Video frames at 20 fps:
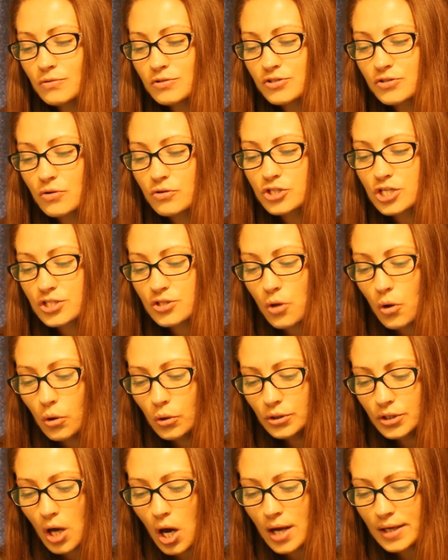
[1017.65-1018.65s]
So just
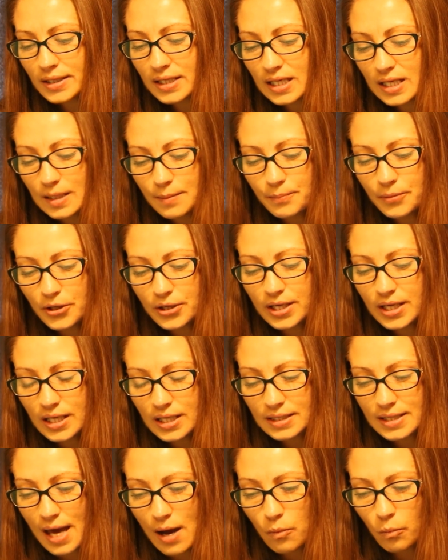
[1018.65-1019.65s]
hold on, keep putting
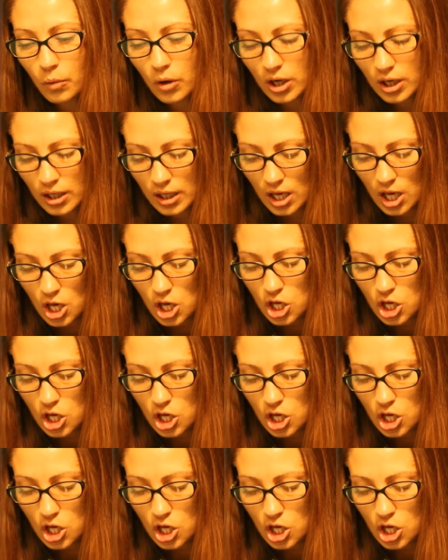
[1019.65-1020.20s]
in that work,